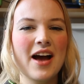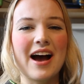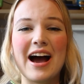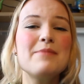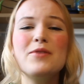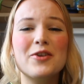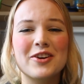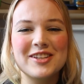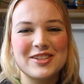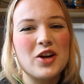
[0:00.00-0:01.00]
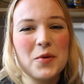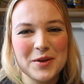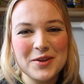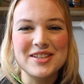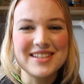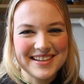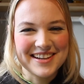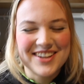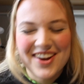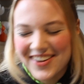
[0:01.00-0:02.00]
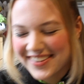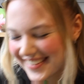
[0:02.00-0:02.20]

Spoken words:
I'm not going to stop using TikTok.